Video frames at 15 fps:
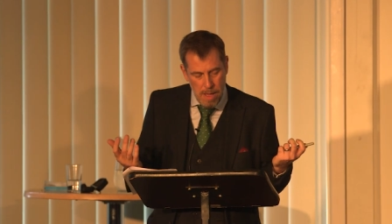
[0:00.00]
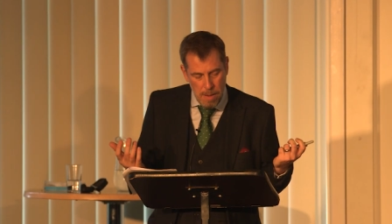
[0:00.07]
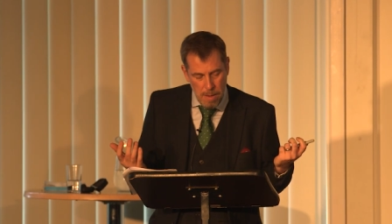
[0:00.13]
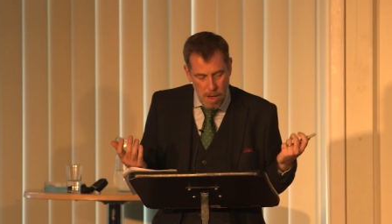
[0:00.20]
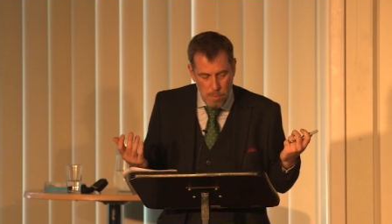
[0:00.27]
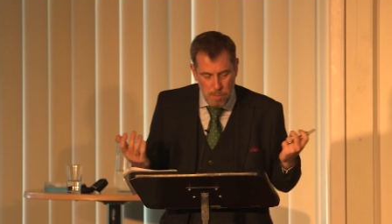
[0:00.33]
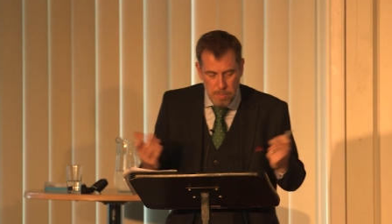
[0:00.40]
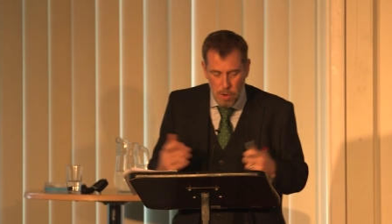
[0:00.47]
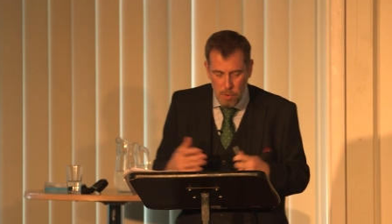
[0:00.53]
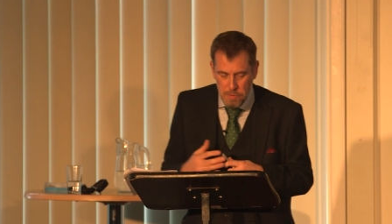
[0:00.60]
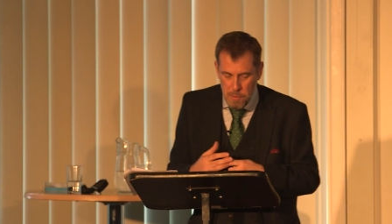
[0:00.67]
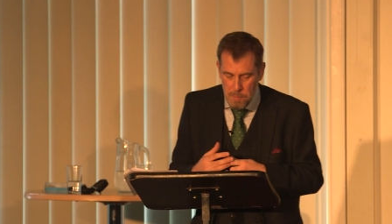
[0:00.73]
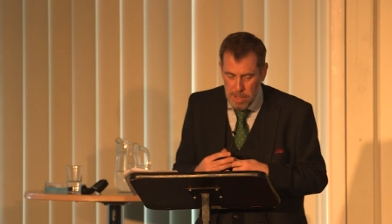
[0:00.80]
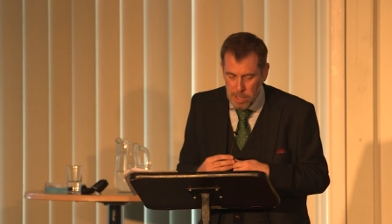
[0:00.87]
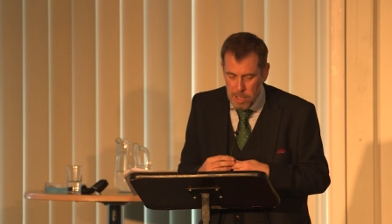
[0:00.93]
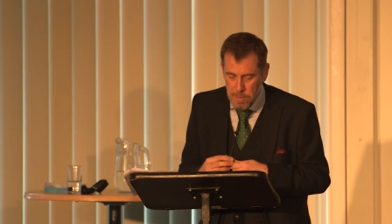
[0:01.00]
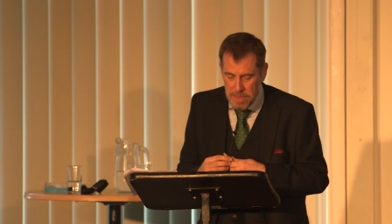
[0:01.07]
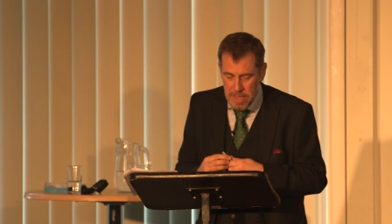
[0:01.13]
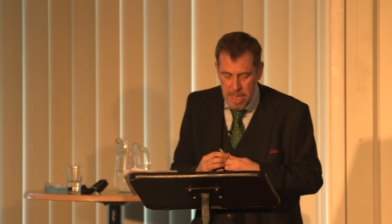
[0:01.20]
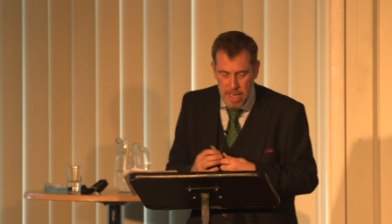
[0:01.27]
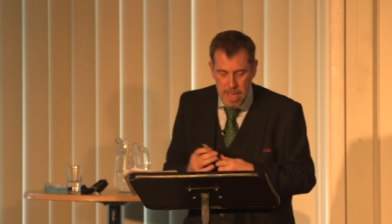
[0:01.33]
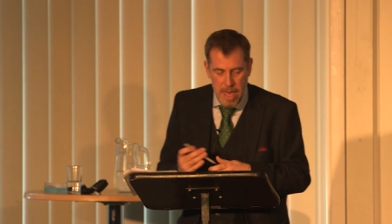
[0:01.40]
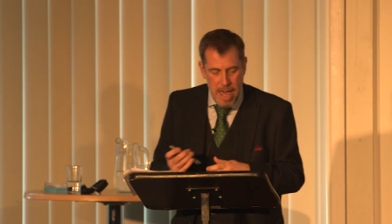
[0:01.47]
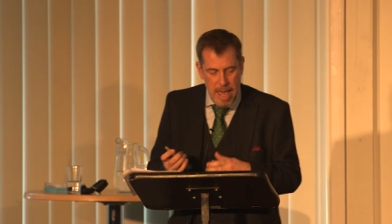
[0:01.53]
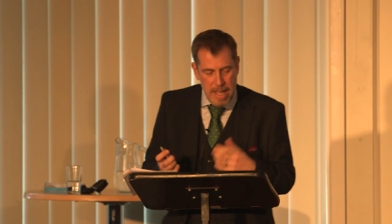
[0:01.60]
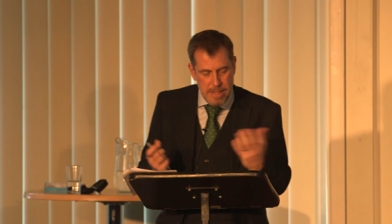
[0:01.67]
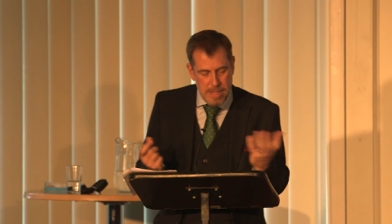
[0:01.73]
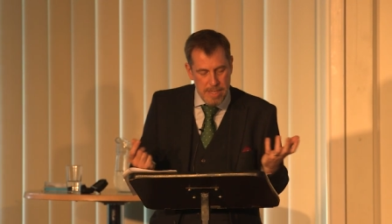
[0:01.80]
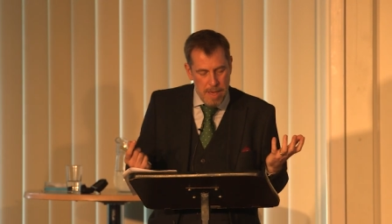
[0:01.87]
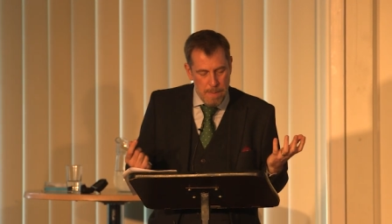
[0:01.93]
I hope you're familiar with it.
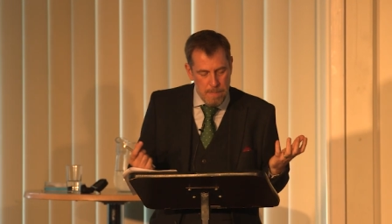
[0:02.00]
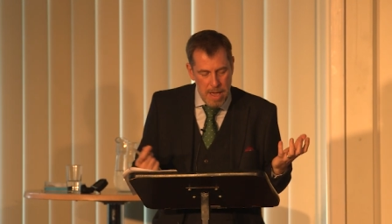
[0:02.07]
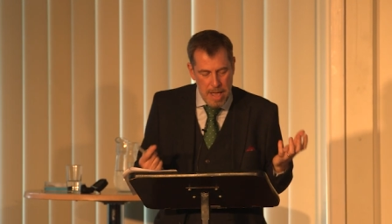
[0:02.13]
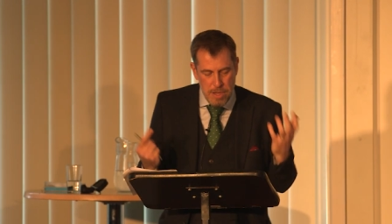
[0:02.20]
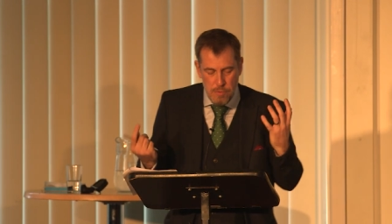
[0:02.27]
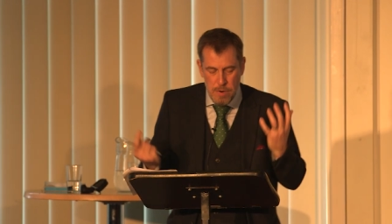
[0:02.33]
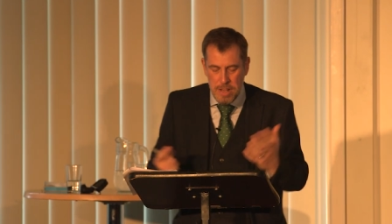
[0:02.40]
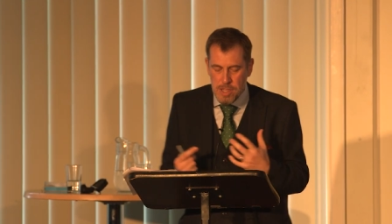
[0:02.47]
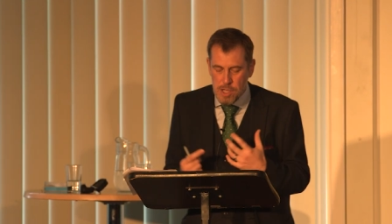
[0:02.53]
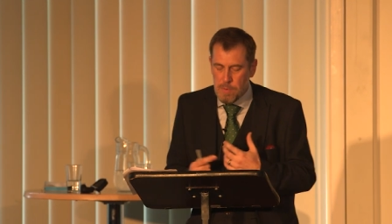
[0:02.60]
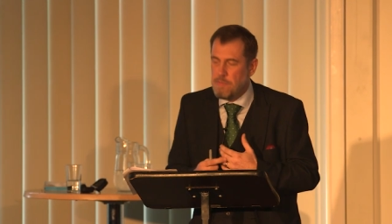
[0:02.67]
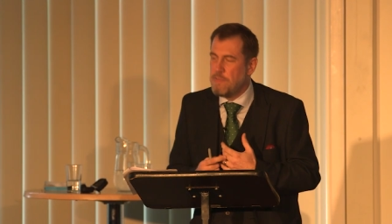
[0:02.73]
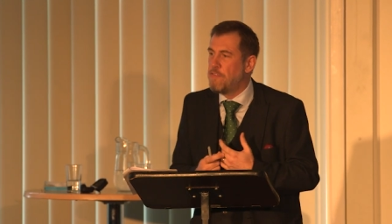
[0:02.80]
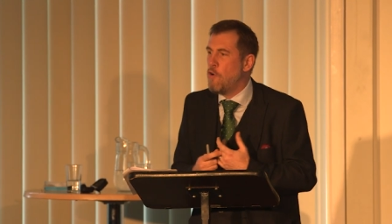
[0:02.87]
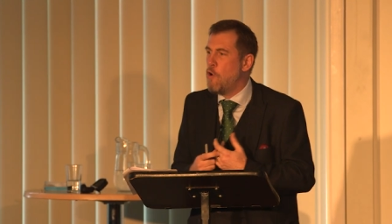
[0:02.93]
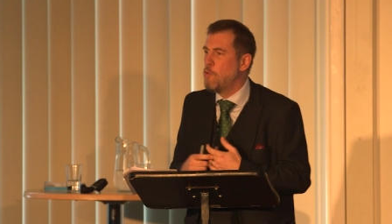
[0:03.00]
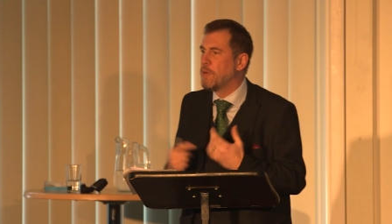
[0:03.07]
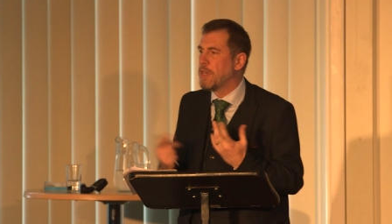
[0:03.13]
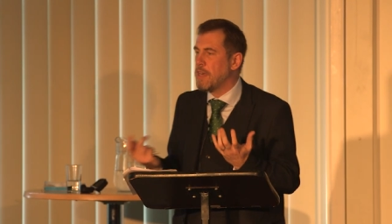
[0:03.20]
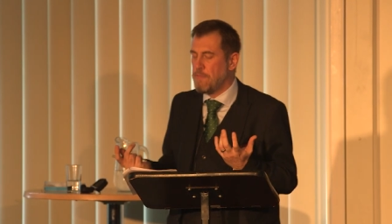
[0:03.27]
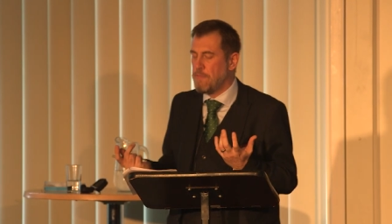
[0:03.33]
It's written to inform and